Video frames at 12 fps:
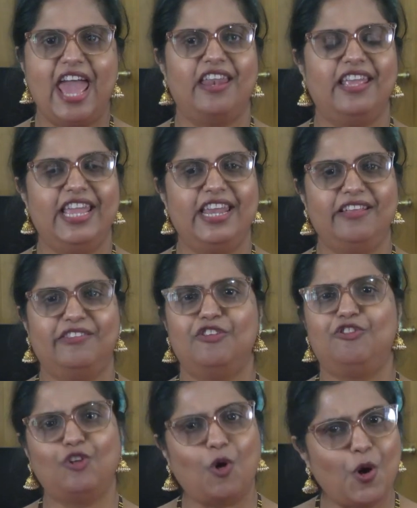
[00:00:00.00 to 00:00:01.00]
and it is a
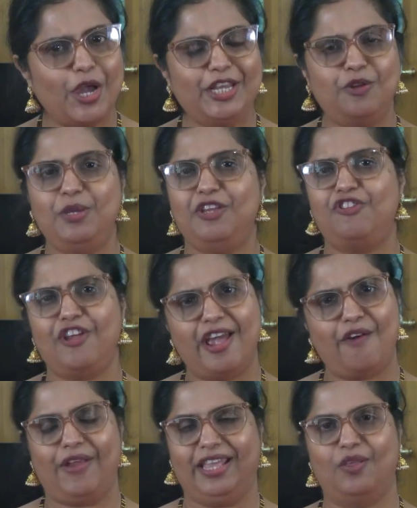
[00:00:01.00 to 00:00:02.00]
joy to be
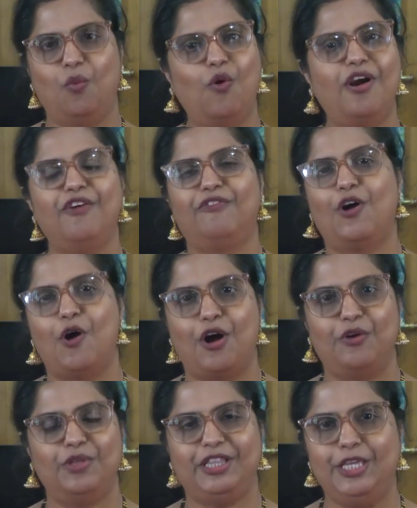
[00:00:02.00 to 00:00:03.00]
sharing the Word of
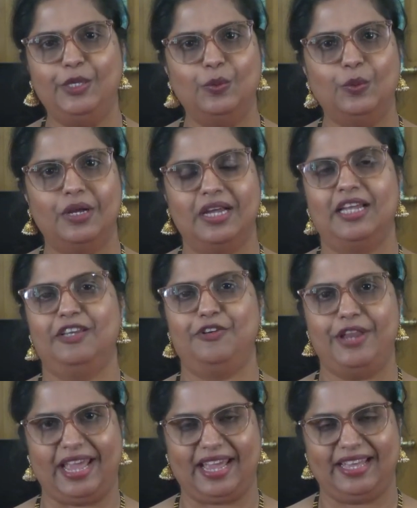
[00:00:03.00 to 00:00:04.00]
God with you
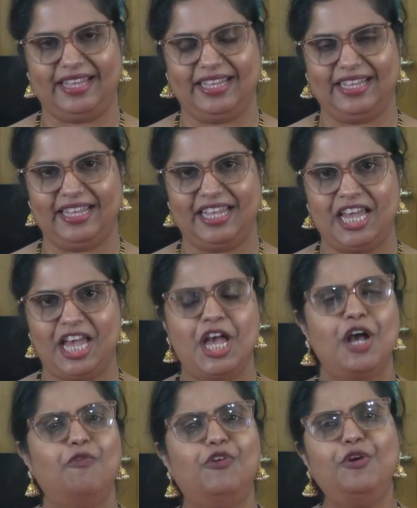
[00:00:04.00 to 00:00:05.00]
today.
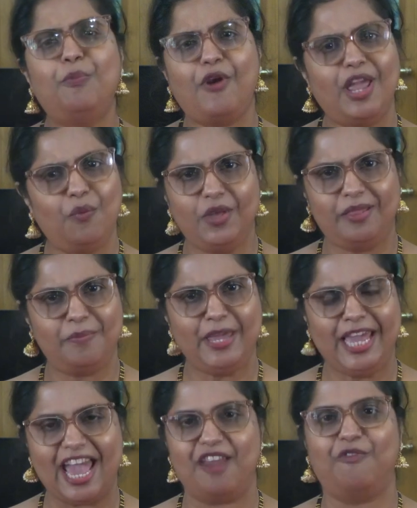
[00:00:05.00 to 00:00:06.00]
Would you pray with
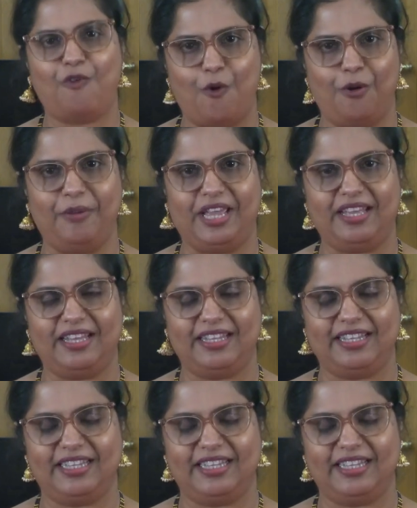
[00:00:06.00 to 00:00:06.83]
me and for me?